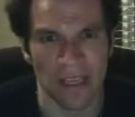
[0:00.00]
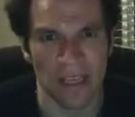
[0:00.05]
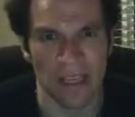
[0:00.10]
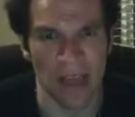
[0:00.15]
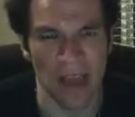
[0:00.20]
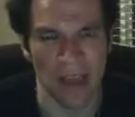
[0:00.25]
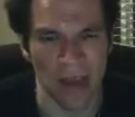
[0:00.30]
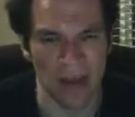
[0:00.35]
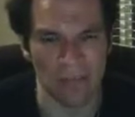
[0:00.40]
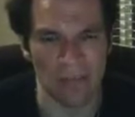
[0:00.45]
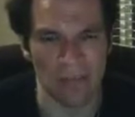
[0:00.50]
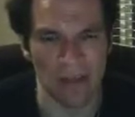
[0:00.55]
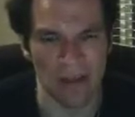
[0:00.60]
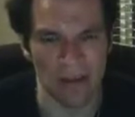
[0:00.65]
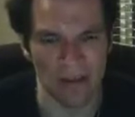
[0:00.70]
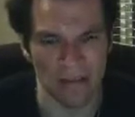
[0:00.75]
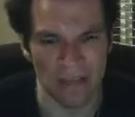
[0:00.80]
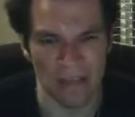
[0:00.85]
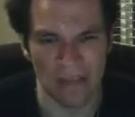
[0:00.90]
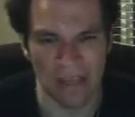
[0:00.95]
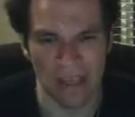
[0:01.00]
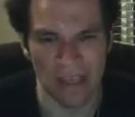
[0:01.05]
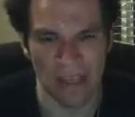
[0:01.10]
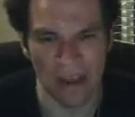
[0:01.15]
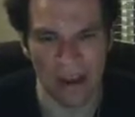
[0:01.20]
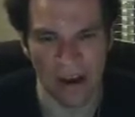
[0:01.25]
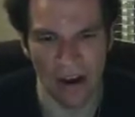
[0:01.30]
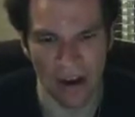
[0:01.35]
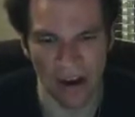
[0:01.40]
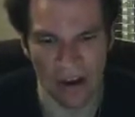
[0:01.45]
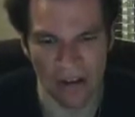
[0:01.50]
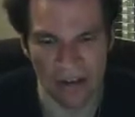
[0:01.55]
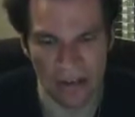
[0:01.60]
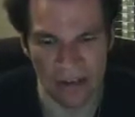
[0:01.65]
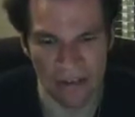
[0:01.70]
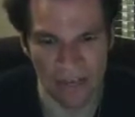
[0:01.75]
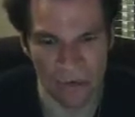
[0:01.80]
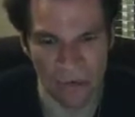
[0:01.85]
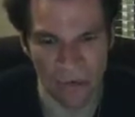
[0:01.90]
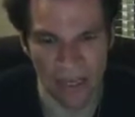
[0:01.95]
apples. Or
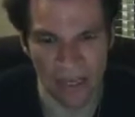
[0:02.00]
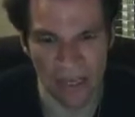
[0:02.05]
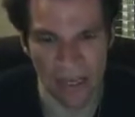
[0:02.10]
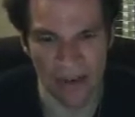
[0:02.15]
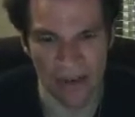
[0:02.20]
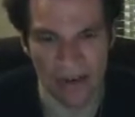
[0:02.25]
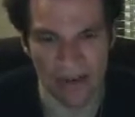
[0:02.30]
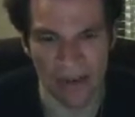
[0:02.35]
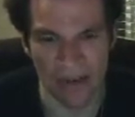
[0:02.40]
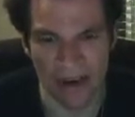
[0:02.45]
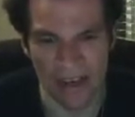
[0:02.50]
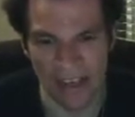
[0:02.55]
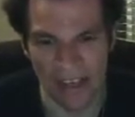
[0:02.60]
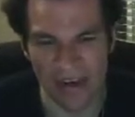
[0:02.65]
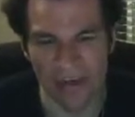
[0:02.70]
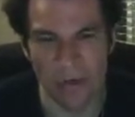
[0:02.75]
if we already